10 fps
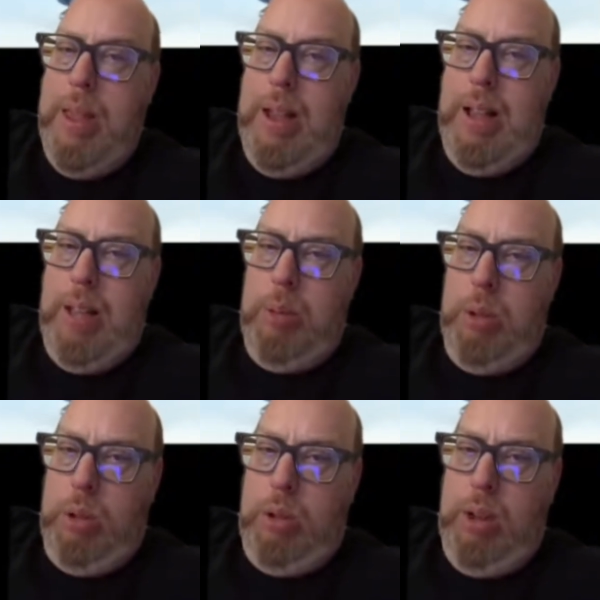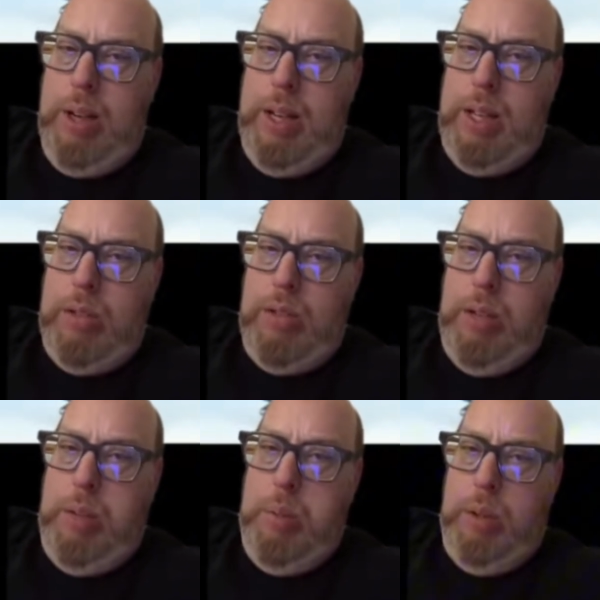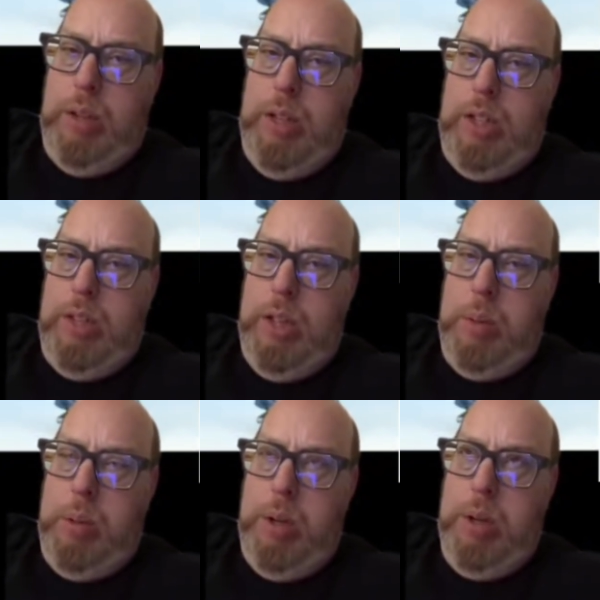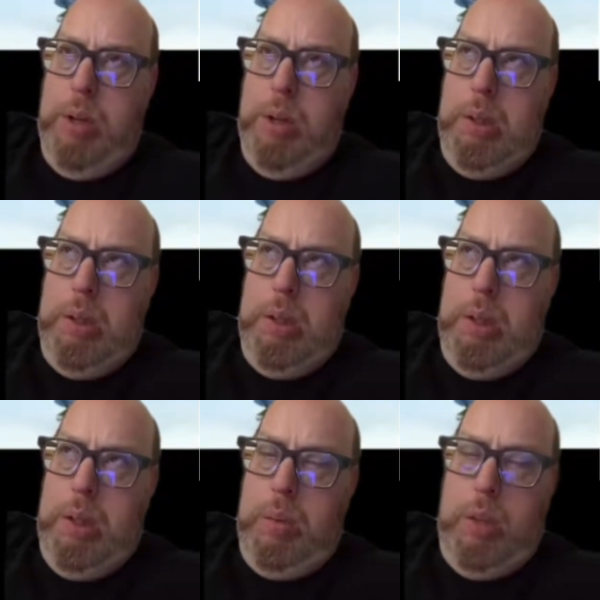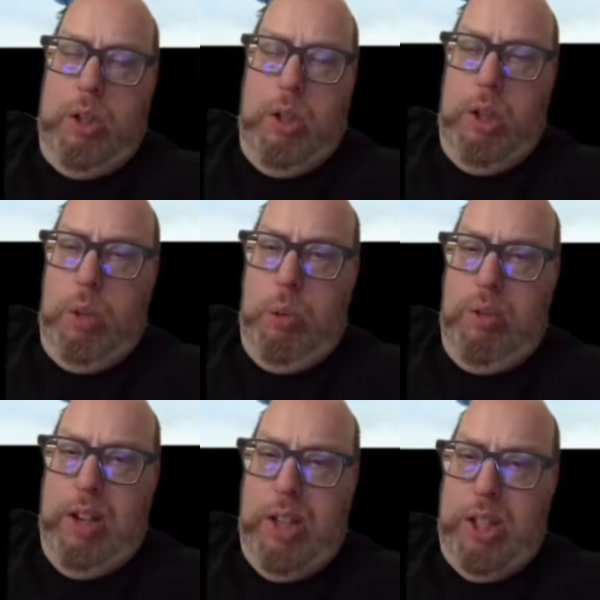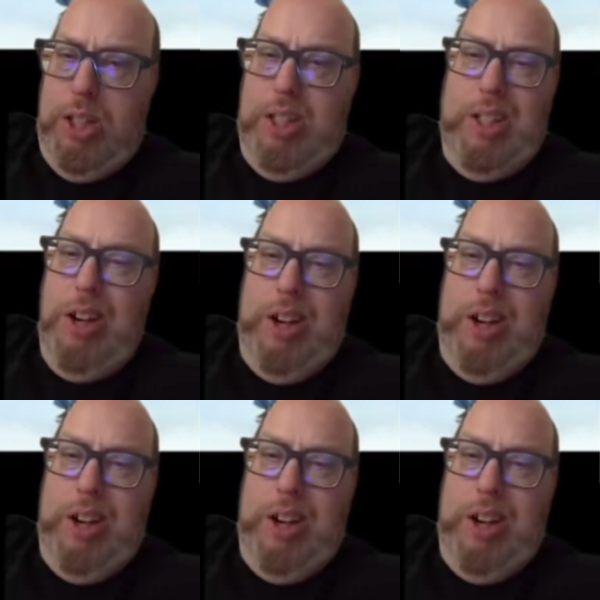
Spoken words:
And the one on the right is the modern Age of Sigmar one. I'm not entirely sure what faction it is.